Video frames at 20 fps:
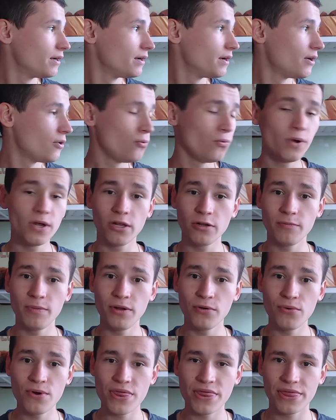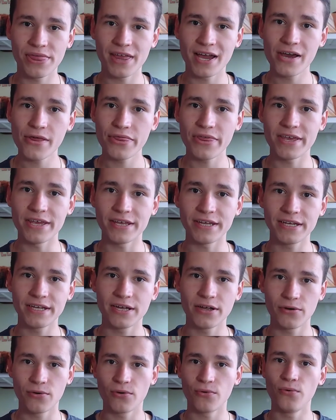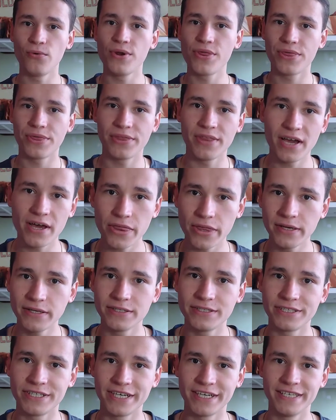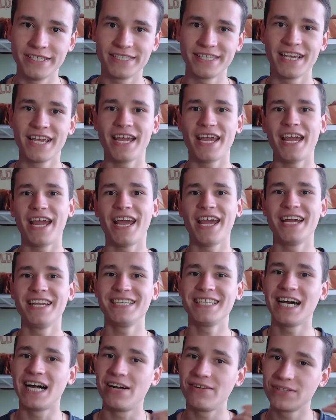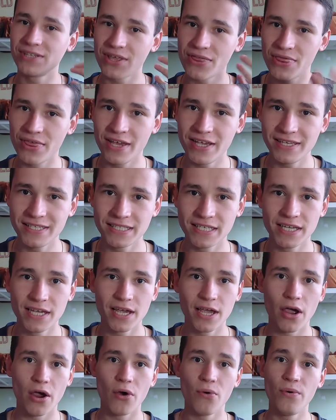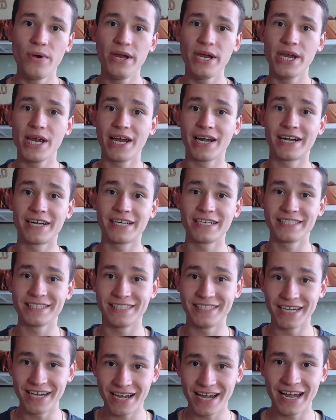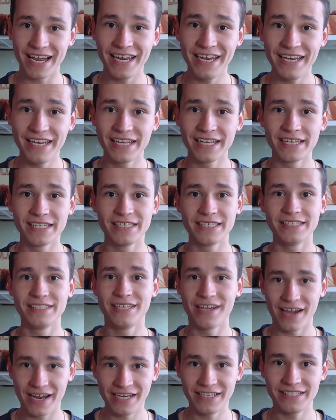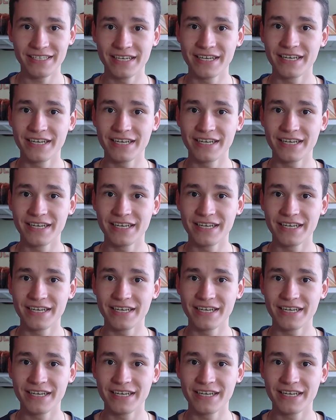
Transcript: will be with nothing. Trees, and after this we are died,